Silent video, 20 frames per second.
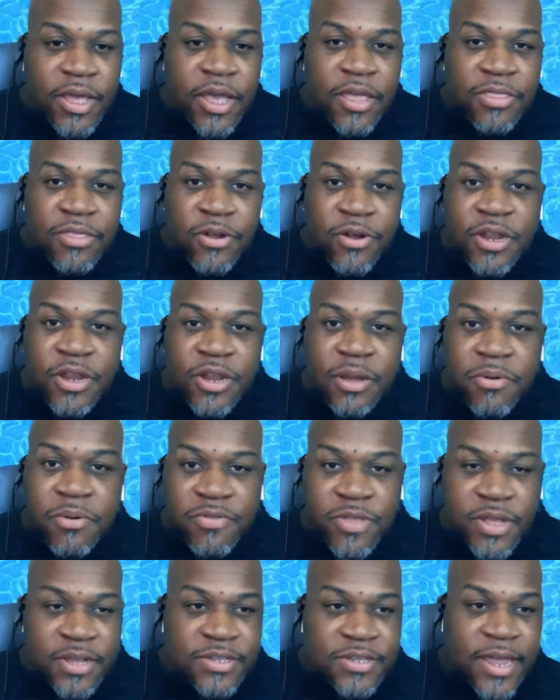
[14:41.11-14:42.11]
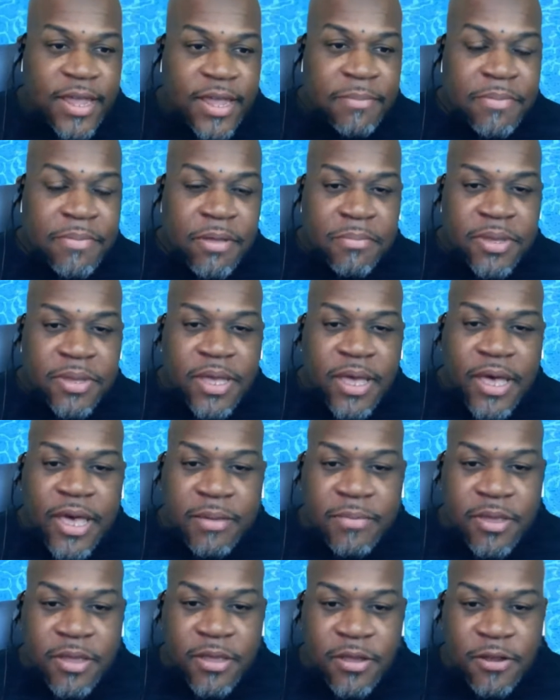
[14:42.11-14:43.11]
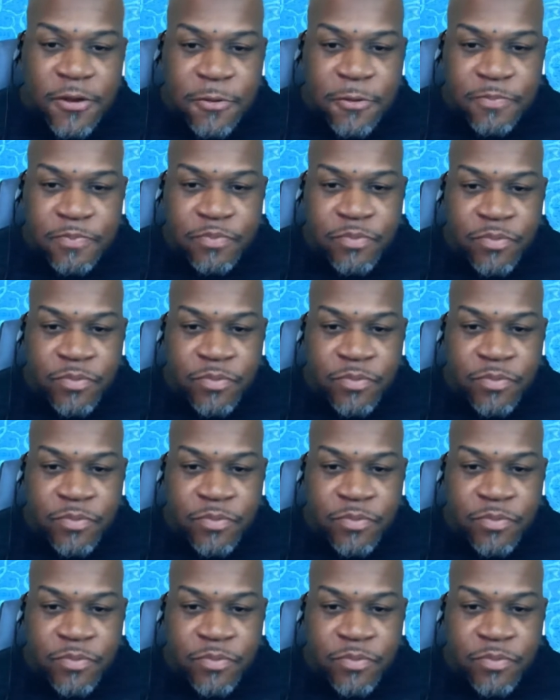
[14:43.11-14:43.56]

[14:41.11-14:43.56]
And there are a number of things that I can put behind me here.